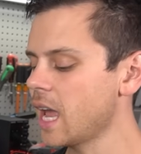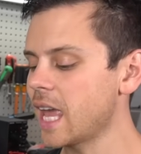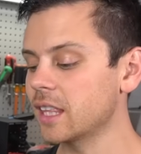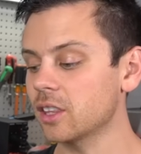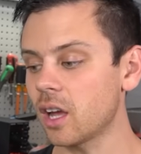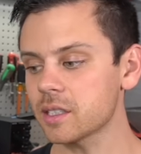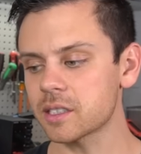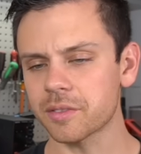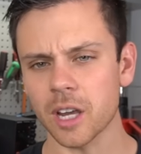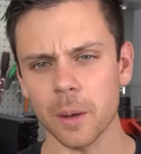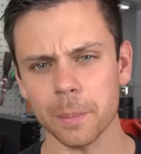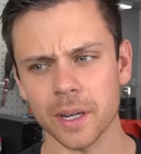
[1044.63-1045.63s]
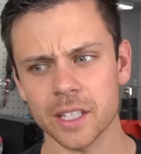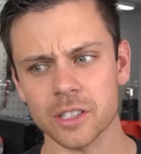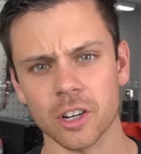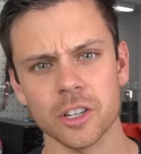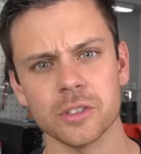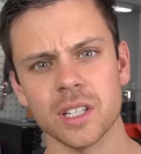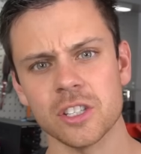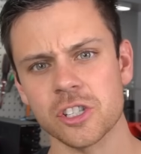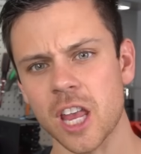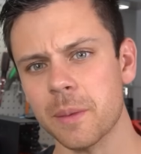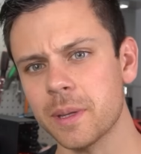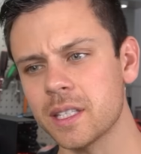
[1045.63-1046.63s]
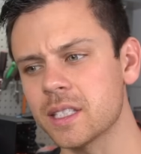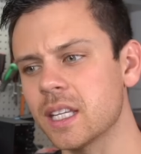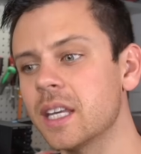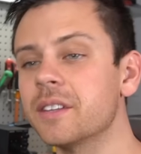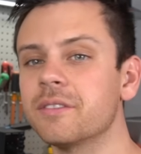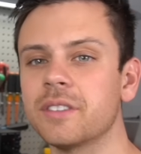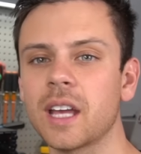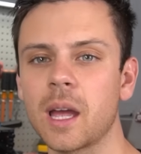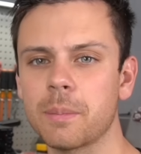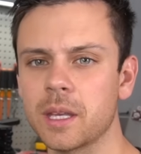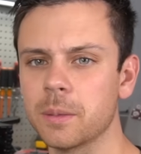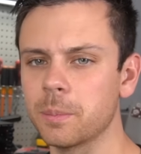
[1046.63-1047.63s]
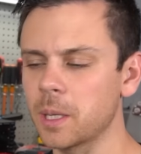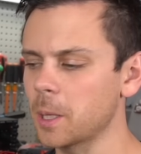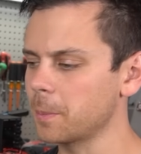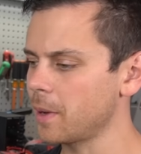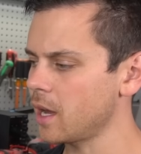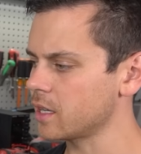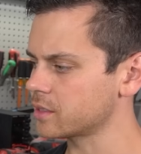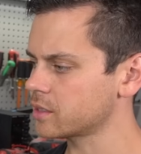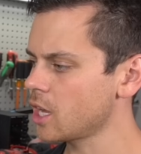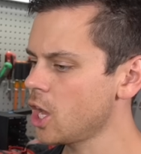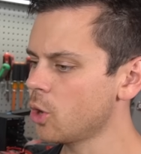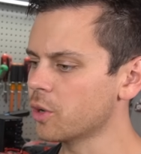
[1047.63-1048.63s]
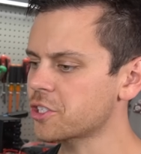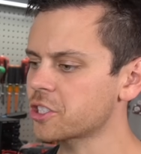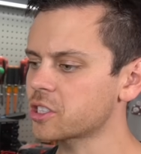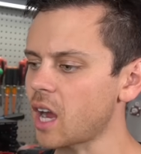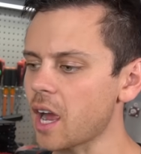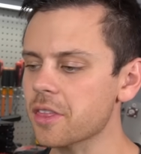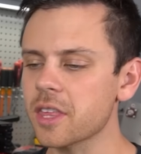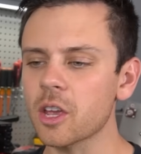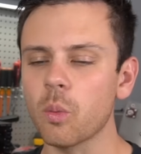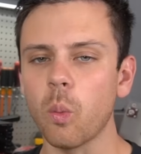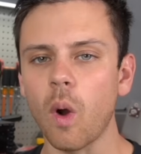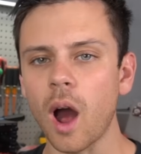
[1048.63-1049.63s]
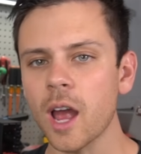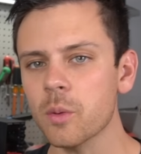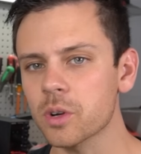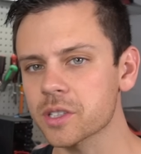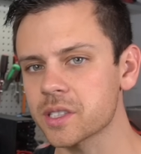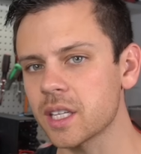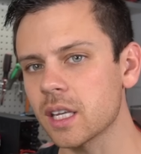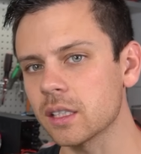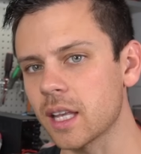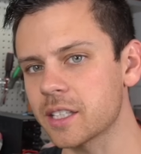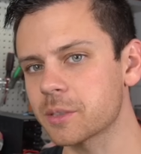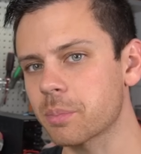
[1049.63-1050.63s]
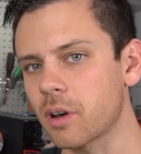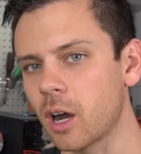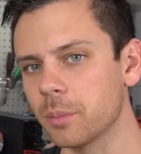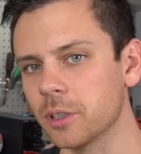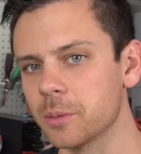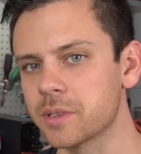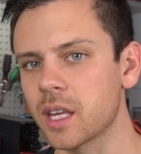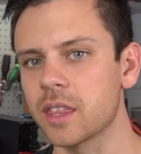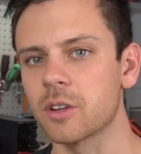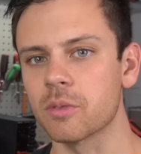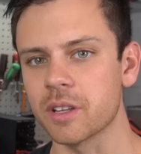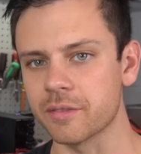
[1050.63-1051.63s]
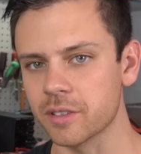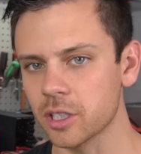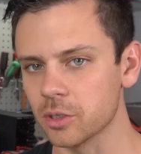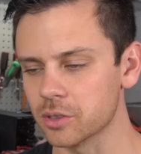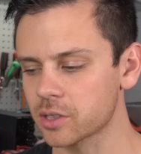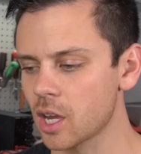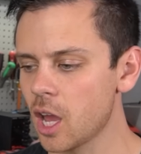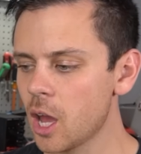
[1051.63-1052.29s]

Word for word: And lots of companies are using JBD and VIP BMS, which is, I think, why we're seeing less problems in the reviews.